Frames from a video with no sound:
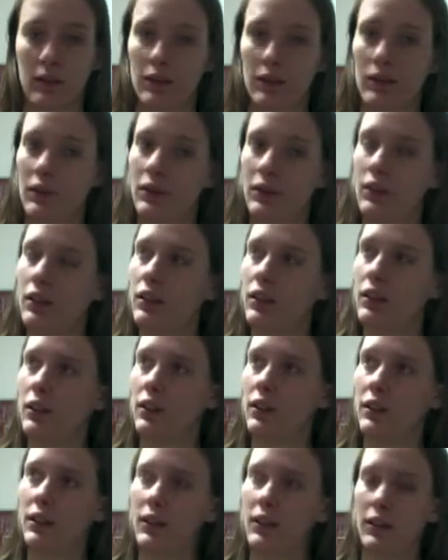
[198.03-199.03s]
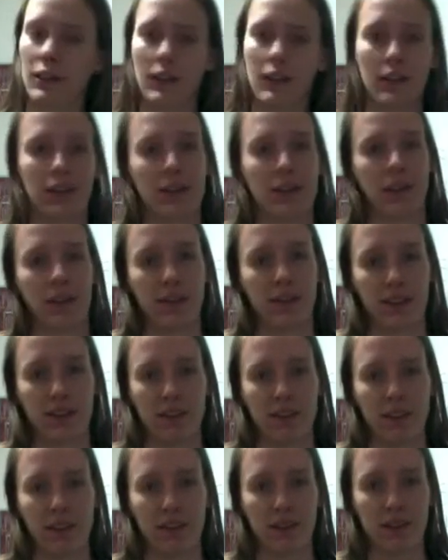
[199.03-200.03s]
3 ropes, the same length
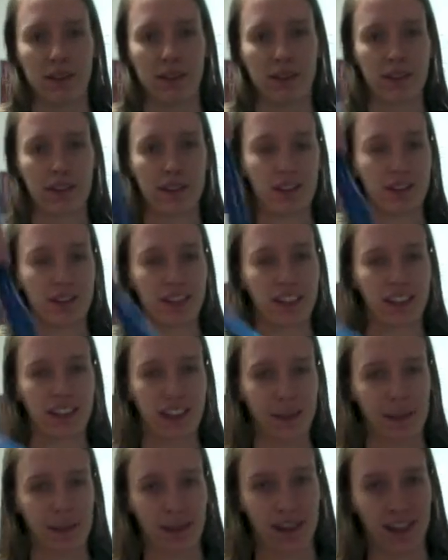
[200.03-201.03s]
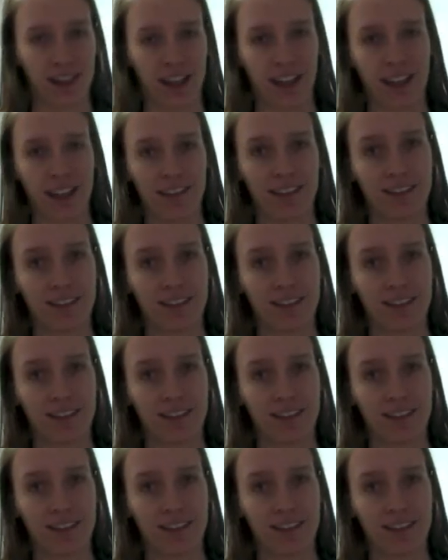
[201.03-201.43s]
again, all tas,